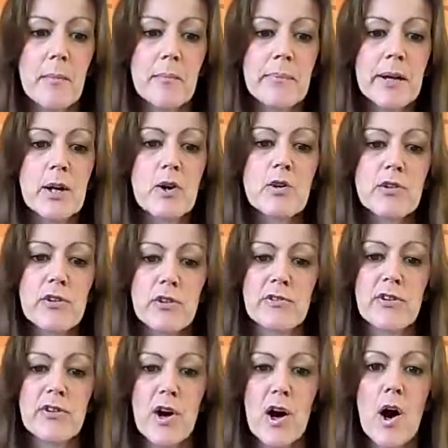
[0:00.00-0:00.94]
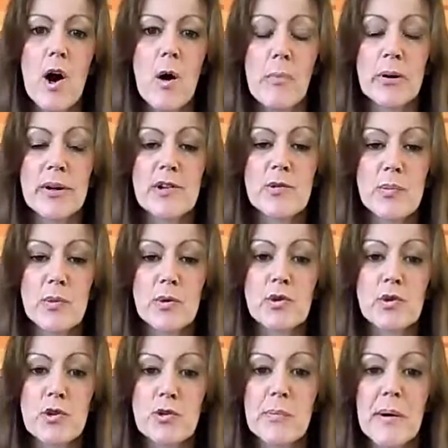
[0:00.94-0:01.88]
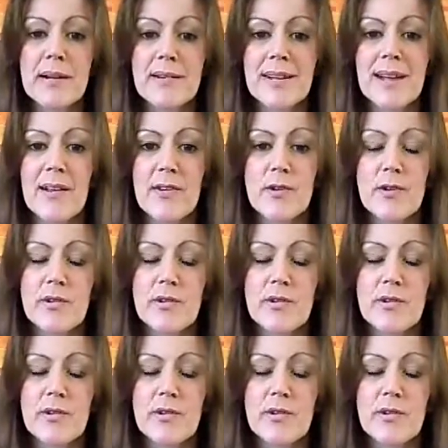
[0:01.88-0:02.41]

Because of Arbonne, it's brought us back together